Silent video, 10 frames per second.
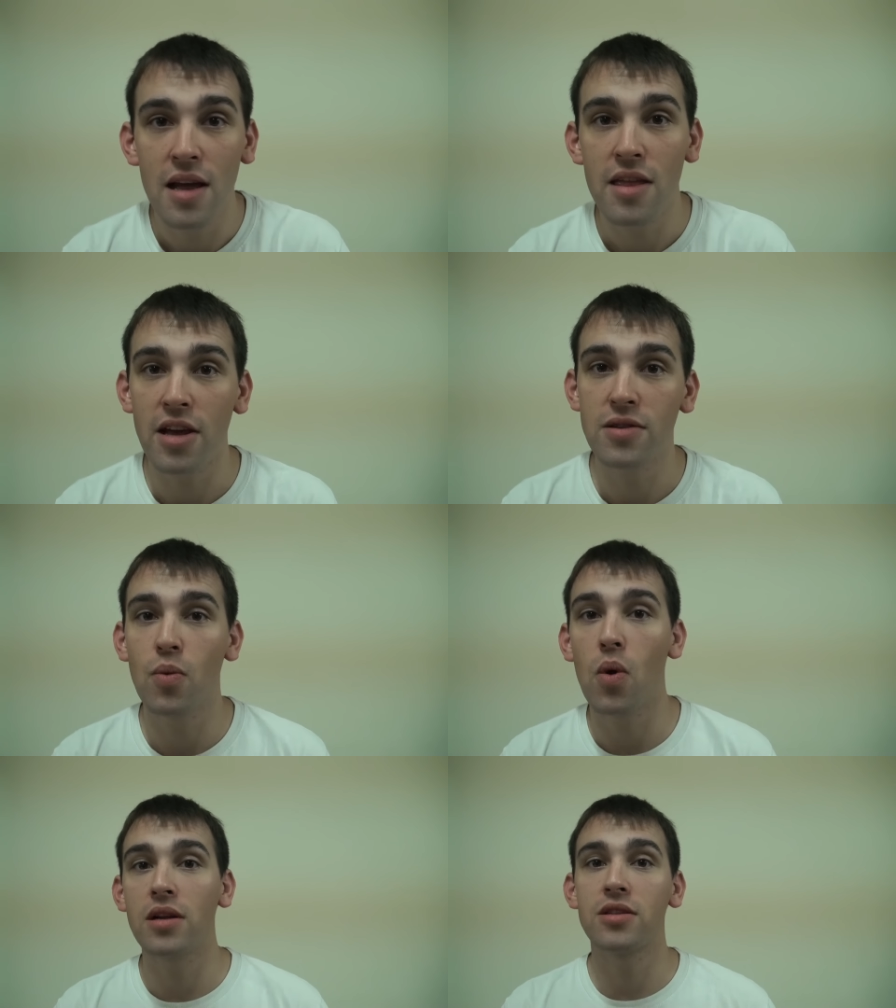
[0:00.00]
Thanks
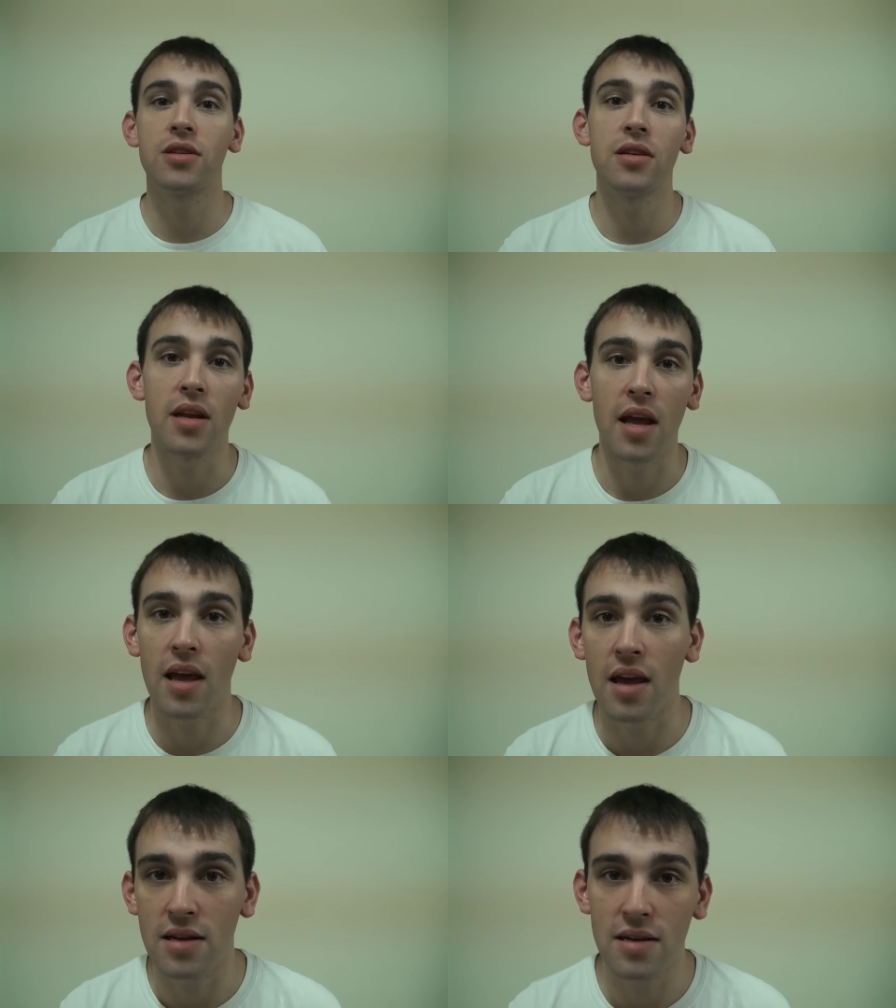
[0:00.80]
for watching
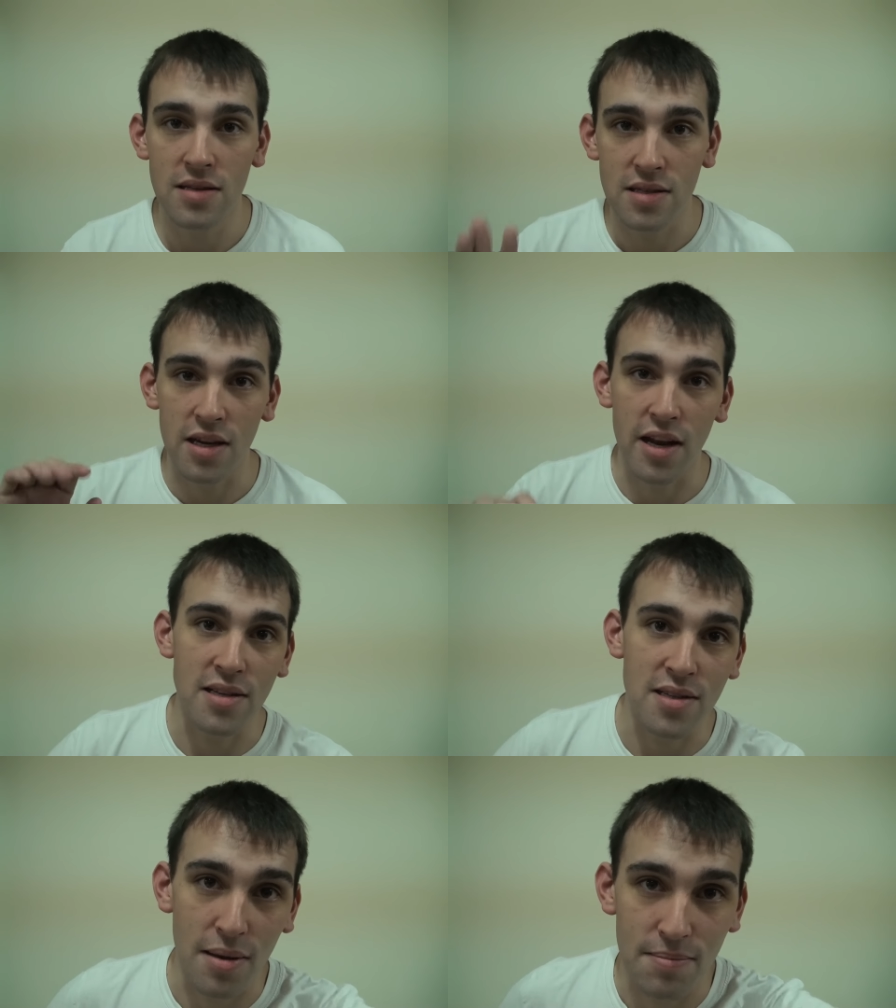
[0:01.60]
and see you
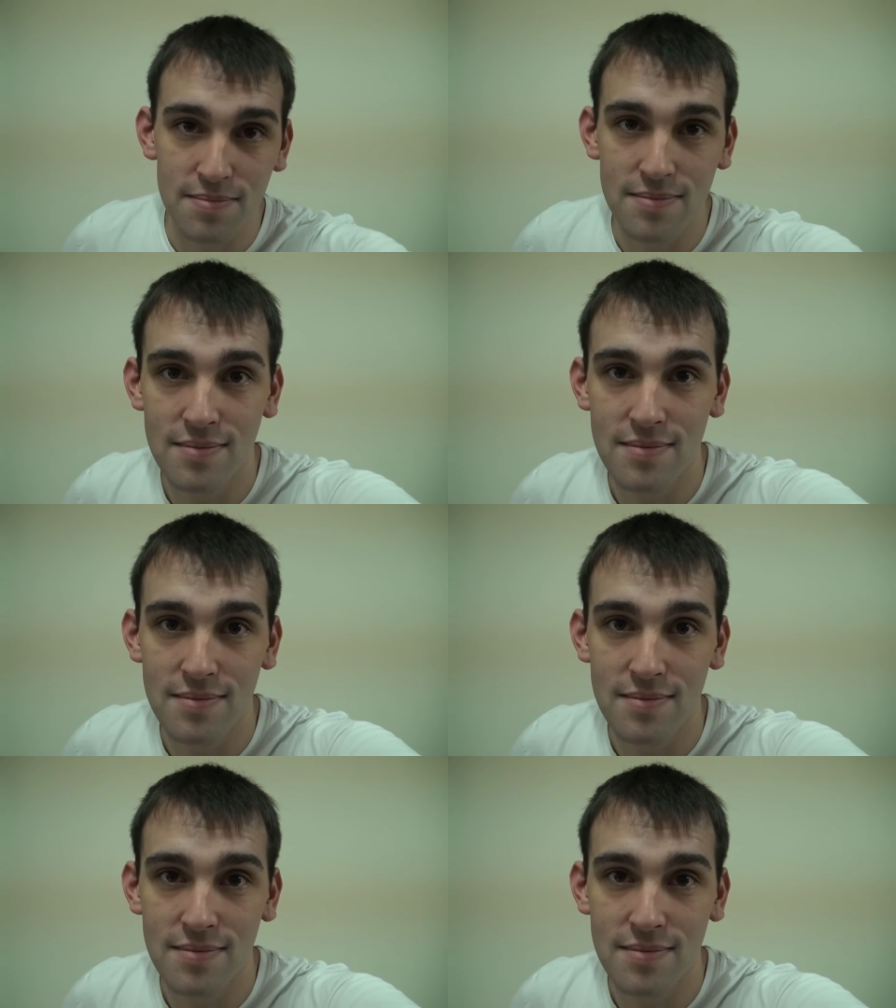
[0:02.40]
next time.